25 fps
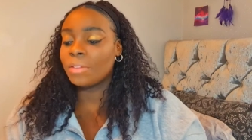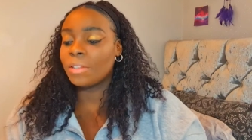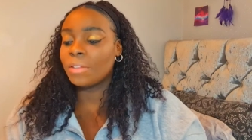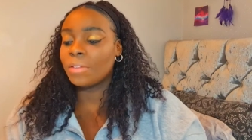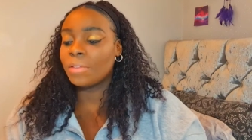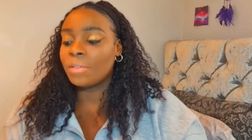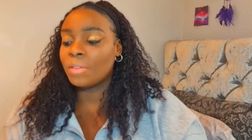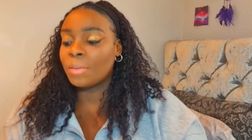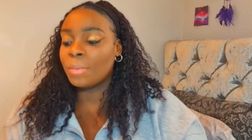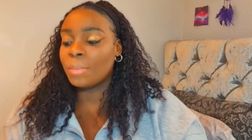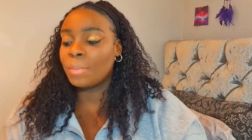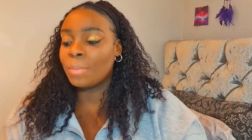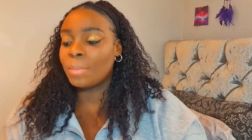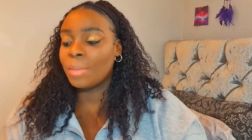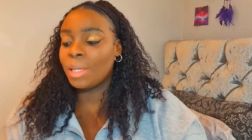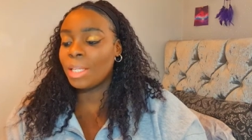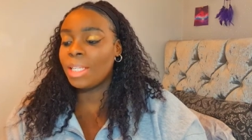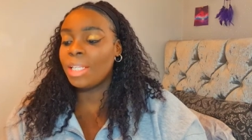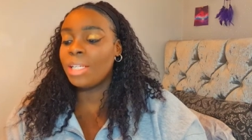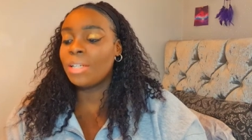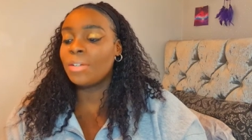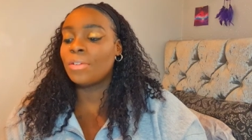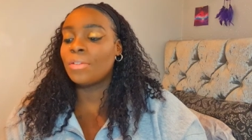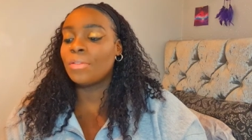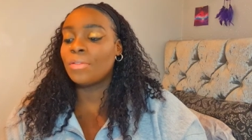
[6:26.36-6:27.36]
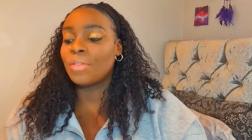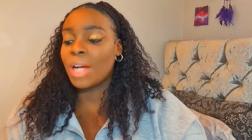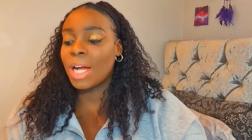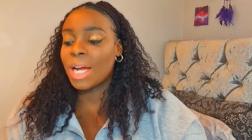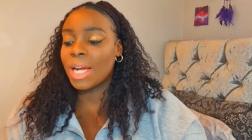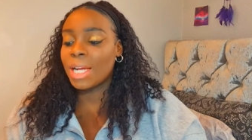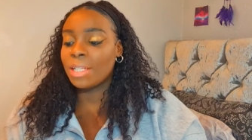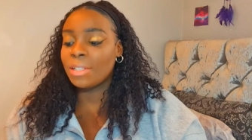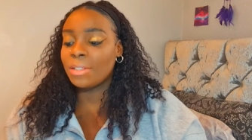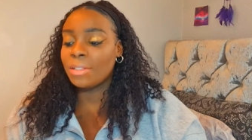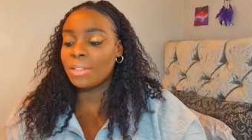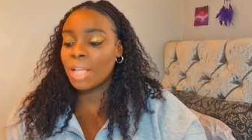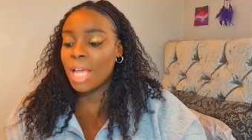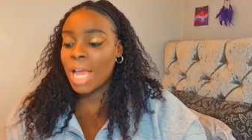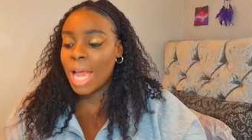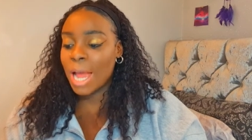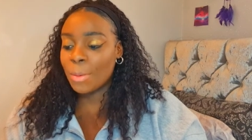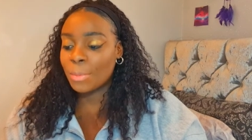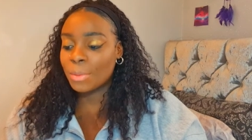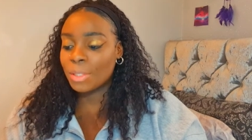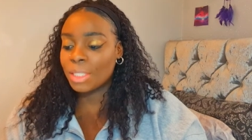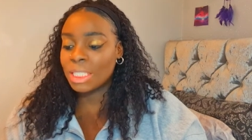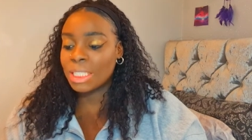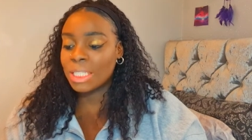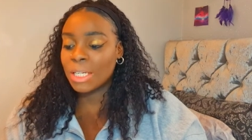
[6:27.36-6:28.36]
familiarize
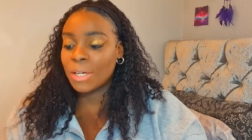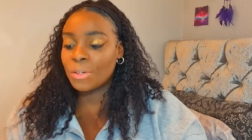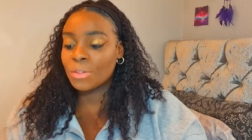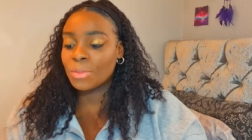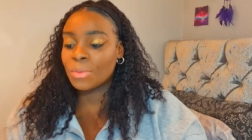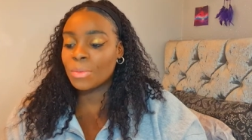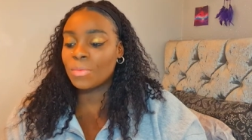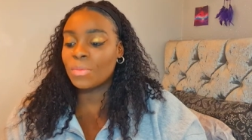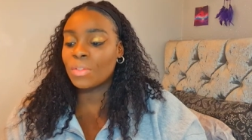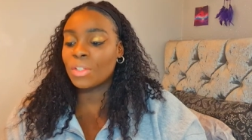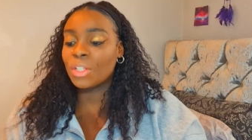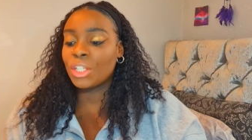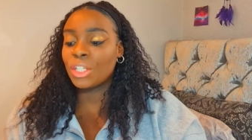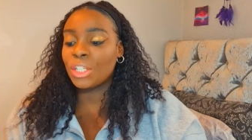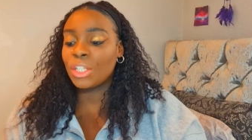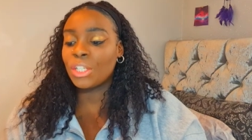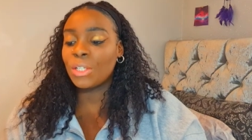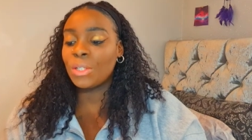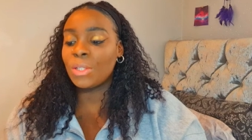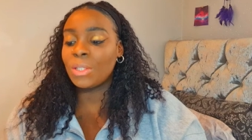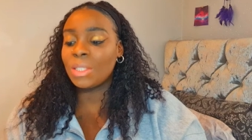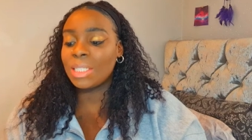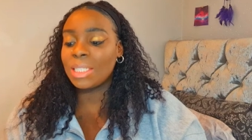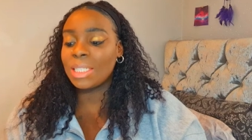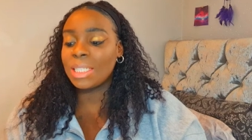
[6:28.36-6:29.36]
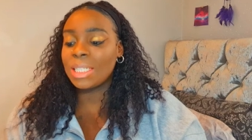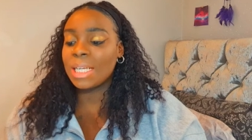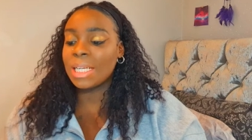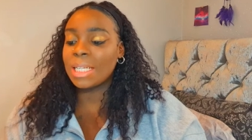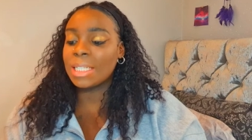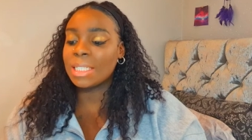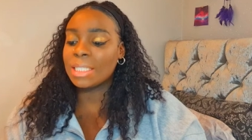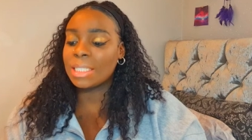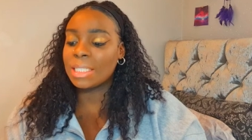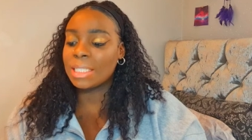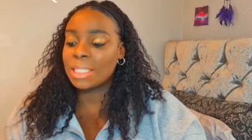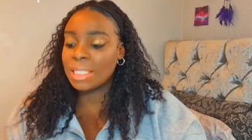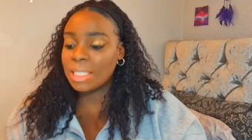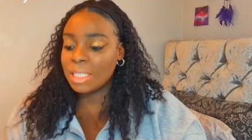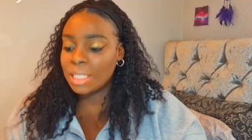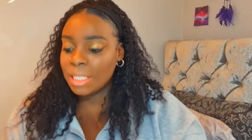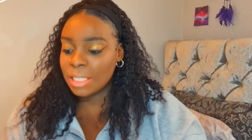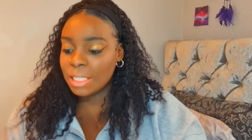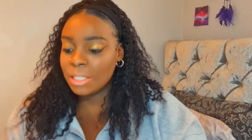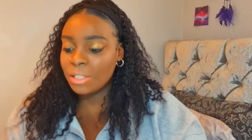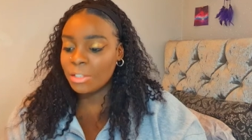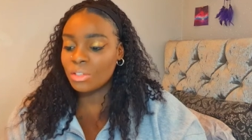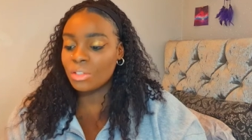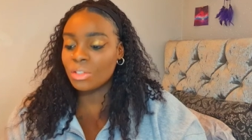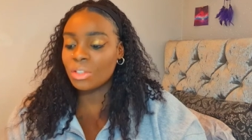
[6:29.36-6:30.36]
ourselves with the QTS
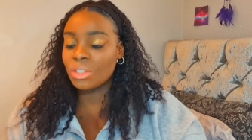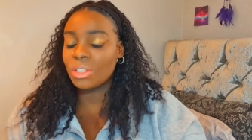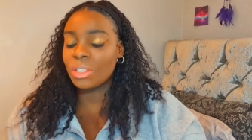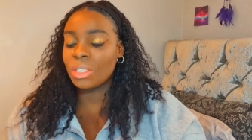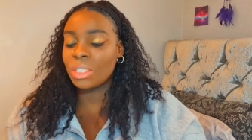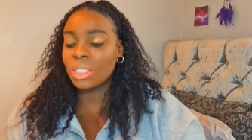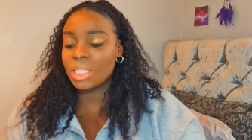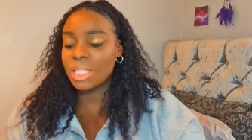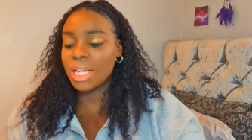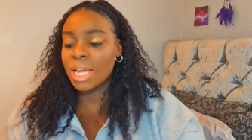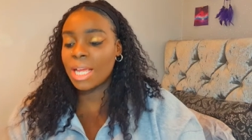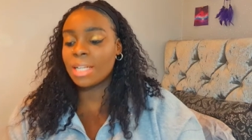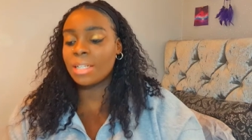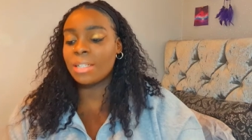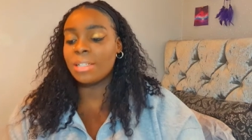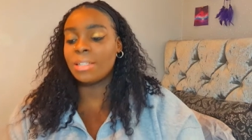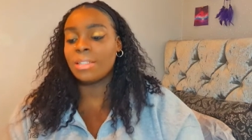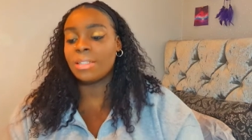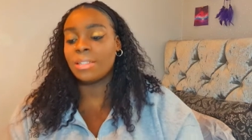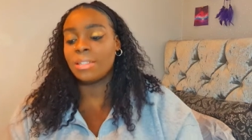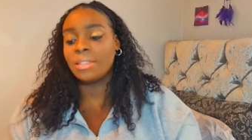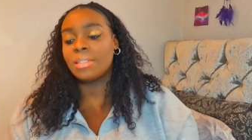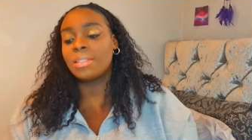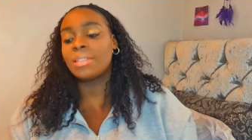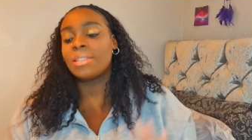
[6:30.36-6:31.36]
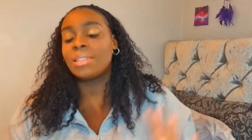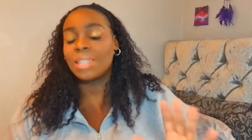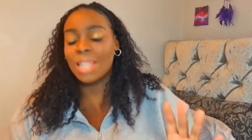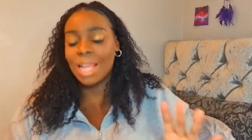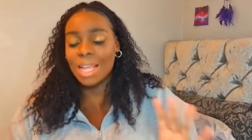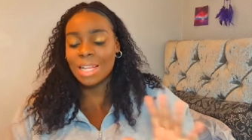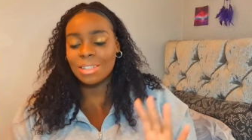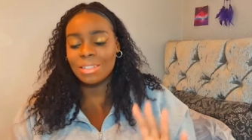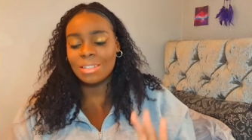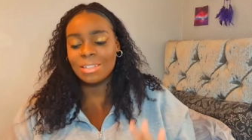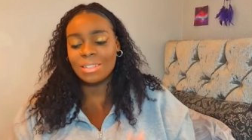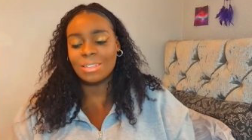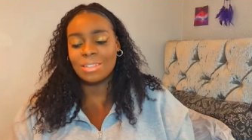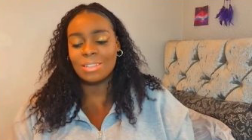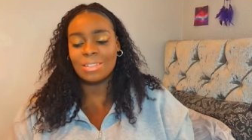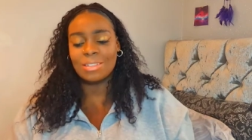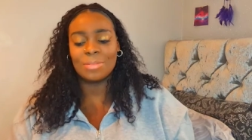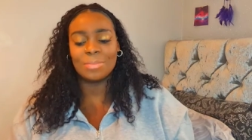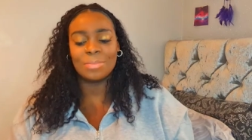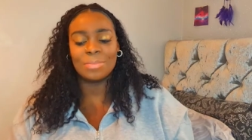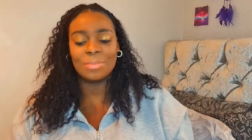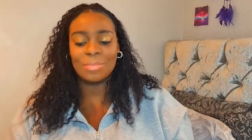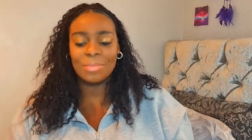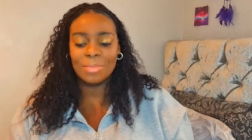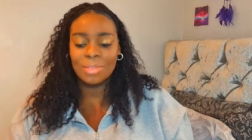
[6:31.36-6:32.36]
teacher standards.